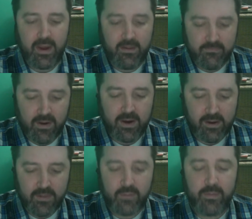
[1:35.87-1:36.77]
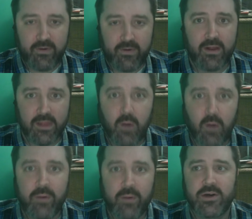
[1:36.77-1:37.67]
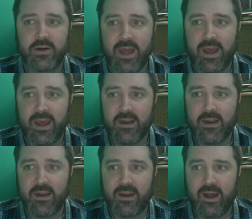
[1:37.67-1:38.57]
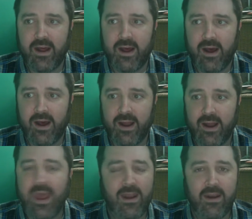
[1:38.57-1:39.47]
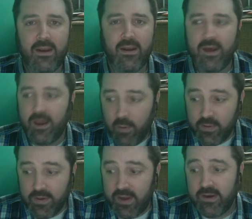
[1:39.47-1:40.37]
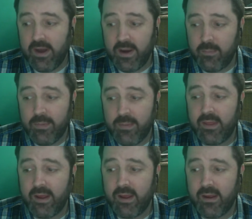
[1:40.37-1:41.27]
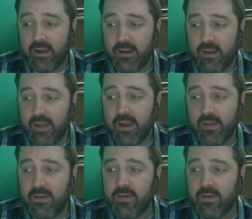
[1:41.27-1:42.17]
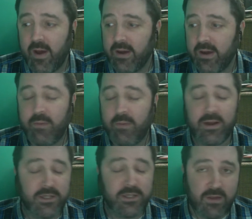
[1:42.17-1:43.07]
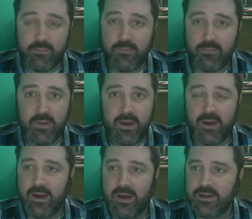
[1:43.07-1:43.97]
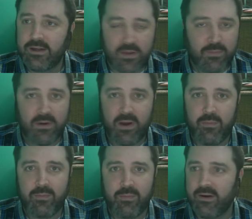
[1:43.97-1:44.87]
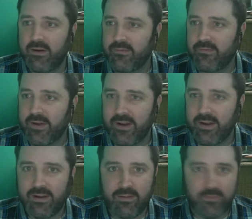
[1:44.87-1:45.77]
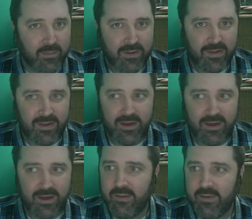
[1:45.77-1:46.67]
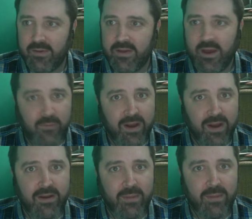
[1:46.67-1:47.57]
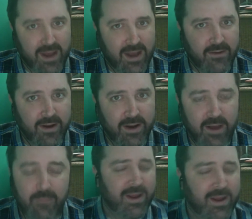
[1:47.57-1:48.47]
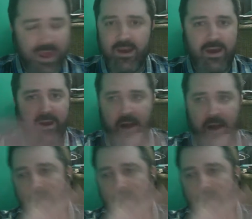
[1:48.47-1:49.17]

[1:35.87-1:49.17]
You made it very clear that it would be a very low pressure date. Totally. Uh, and again, it wasn't even an unappealing thing. It's just you know I just I just just broke up with my girlfriend three months ago, and I'm just not ready to be dating right now. But again, all